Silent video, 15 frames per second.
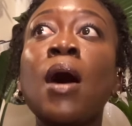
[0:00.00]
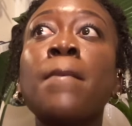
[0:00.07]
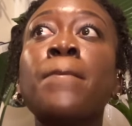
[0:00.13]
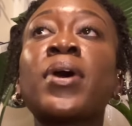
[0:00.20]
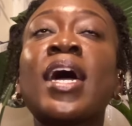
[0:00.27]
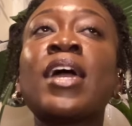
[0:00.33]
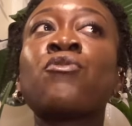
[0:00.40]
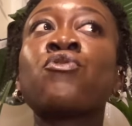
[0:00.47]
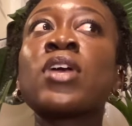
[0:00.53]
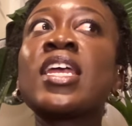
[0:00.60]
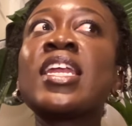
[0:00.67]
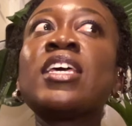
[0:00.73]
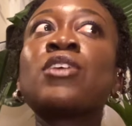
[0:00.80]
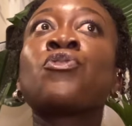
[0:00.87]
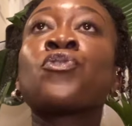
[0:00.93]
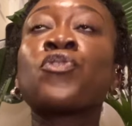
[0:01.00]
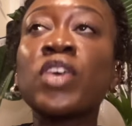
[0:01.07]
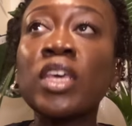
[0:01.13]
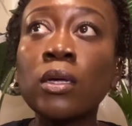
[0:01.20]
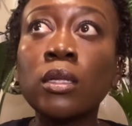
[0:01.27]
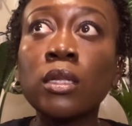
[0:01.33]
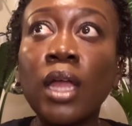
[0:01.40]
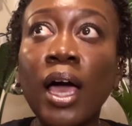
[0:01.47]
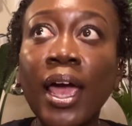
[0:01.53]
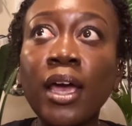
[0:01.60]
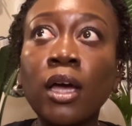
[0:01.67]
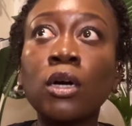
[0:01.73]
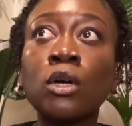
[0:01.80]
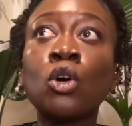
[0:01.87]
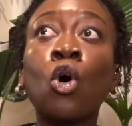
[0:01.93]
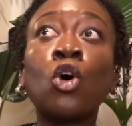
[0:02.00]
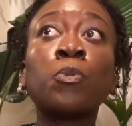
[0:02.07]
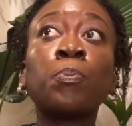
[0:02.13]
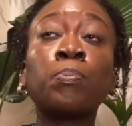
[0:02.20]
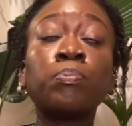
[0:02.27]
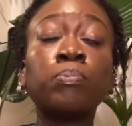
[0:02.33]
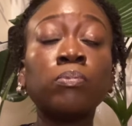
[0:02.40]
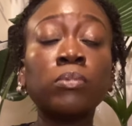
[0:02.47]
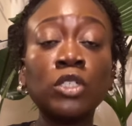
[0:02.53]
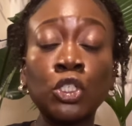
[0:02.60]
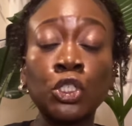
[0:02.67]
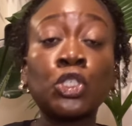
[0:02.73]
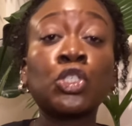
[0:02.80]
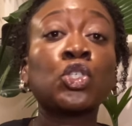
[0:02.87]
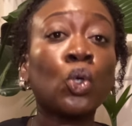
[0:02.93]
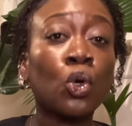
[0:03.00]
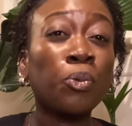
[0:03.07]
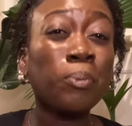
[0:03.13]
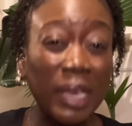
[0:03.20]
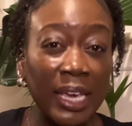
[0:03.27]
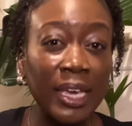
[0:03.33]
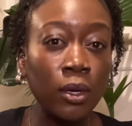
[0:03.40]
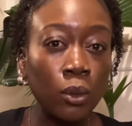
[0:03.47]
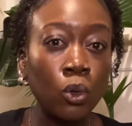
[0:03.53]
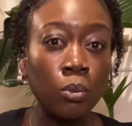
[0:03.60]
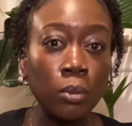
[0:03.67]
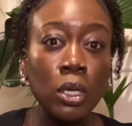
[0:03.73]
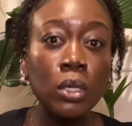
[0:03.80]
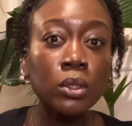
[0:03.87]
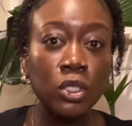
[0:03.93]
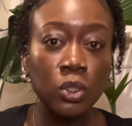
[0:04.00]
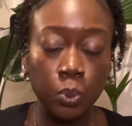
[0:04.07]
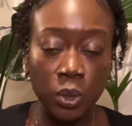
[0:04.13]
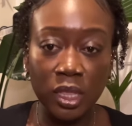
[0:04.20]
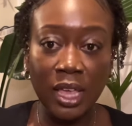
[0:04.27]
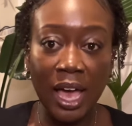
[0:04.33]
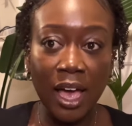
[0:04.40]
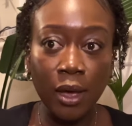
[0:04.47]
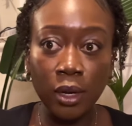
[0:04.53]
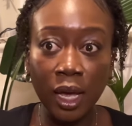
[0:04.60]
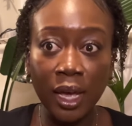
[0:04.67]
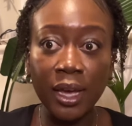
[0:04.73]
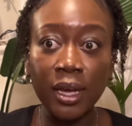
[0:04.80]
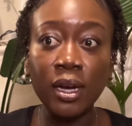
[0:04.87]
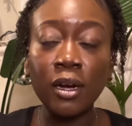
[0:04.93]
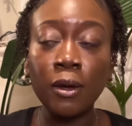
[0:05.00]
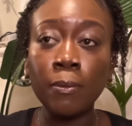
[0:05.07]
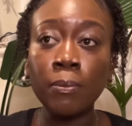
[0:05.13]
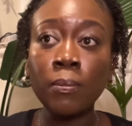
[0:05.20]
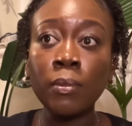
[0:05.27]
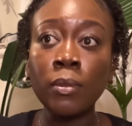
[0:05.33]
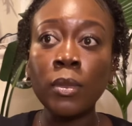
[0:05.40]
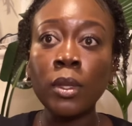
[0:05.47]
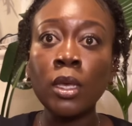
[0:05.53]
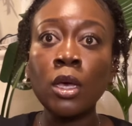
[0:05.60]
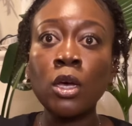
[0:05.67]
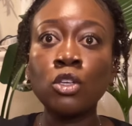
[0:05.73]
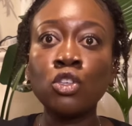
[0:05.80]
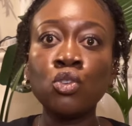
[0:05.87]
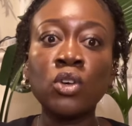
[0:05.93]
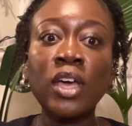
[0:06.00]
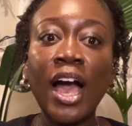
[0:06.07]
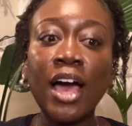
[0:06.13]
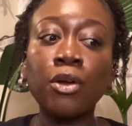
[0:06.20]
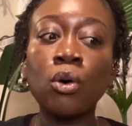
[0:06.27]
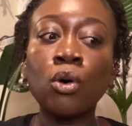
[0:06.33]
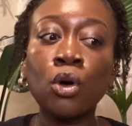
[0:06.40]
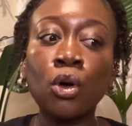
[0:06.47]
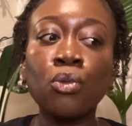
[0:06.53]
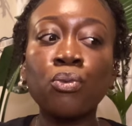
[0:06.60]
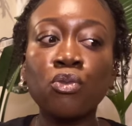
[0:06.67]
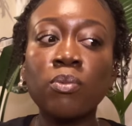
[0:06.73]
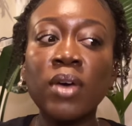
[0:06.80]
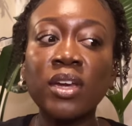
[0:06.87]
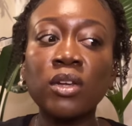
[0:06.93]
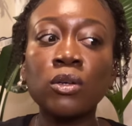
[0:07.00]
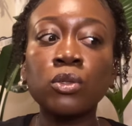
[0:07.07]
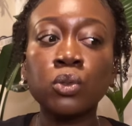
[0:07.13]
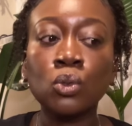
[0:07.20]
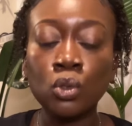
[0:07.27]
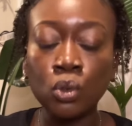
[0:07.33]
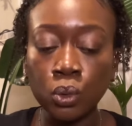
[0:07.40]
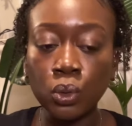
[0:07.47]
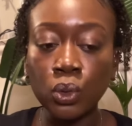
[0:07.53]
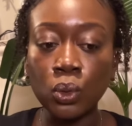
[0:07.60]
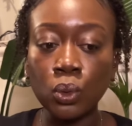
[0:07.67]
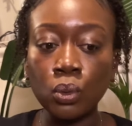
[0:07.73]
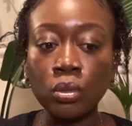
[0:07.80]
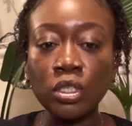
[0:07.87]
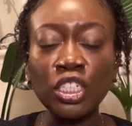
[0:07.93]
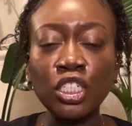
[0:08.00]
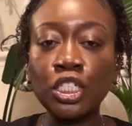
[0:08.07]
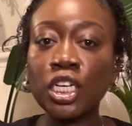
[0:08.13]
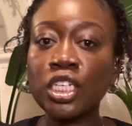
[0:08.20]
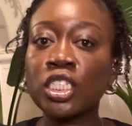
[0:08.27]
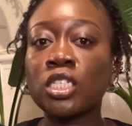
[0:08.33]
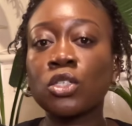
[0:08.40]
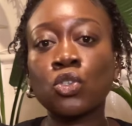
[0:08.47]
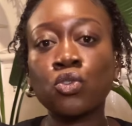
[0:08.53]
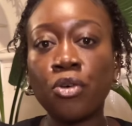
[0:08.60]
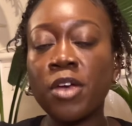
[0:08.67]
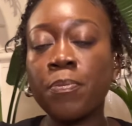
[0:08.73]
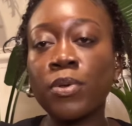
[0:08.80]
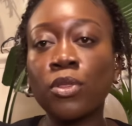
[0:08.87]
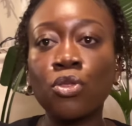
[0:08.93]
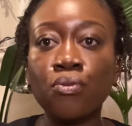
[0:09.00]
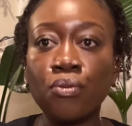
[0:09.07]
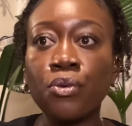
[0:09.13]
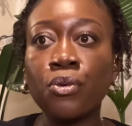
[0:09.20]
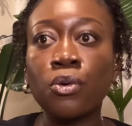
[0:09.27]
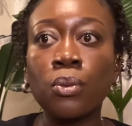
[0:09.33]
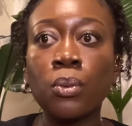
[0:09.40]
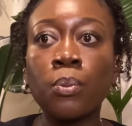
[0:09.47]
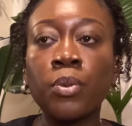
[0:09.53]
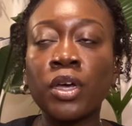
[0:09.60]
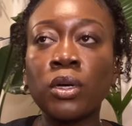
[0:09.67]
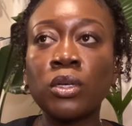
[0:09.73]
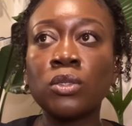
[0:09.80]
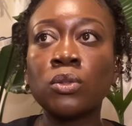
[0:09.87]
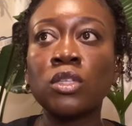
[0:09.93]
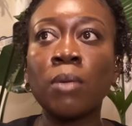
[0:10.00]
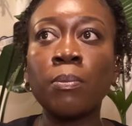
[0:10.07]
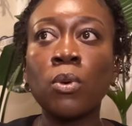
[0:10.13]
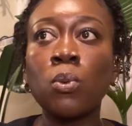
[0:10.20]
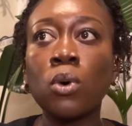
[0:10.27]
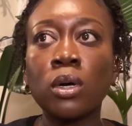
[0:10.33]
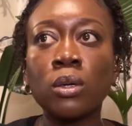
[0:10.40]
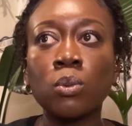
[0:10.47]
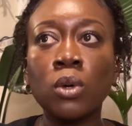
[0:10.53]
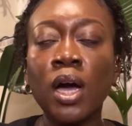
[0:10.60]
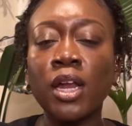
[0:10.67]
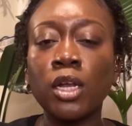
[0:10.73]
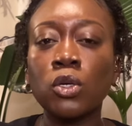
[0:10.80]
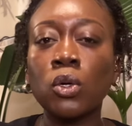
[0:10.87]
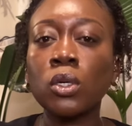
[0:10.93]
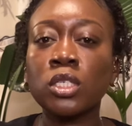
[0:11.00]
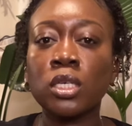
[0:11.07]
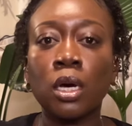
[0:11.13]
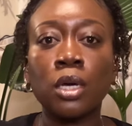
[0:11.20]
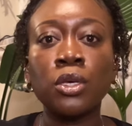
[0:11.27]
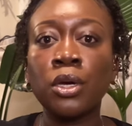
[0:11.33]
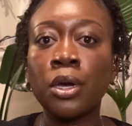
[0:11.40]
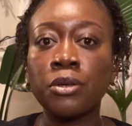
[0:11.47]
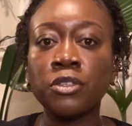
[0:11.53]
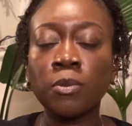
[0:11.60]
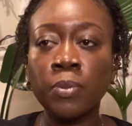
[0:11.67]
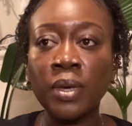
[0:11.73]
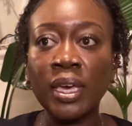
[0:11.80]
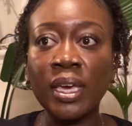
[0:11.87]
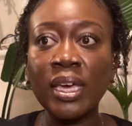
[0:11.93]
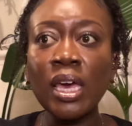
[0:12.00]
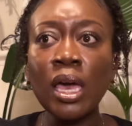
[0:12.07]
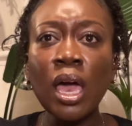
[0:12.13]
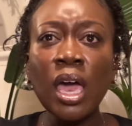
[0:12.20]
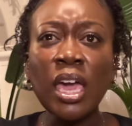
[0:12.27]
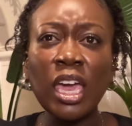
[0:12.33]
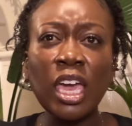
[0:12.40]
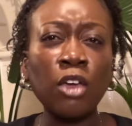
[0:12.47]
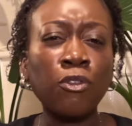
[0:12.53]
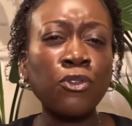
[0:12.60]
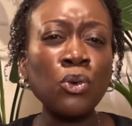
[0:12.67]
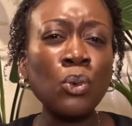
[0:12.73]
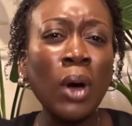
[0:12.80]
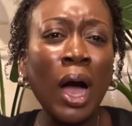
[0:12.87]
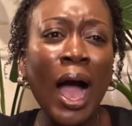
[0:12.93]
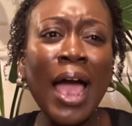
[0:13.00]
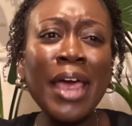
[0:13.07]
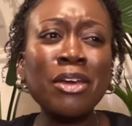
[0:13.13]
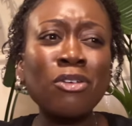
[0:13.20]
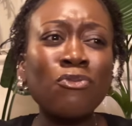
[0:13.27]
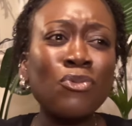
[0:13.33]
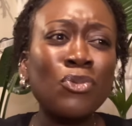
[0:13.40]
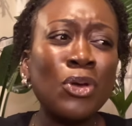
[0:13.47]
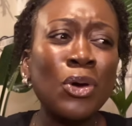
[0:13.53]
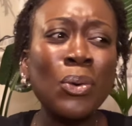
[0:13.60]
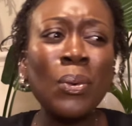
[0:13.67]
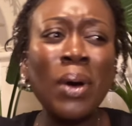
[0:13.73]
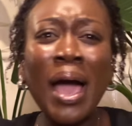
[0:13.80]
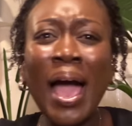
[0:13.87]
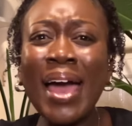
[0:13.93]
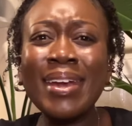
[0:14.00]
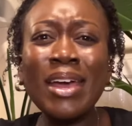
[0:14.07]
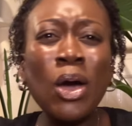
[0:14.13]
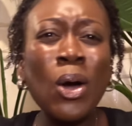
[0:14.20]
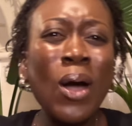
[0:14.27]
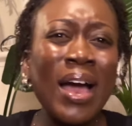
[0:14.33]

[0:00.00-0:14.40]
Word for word: But I really feel like God shook me almost with that. Like, you cannot go through medical school just scraping through because number one, what kind of doctor are you going to be if you kind of know an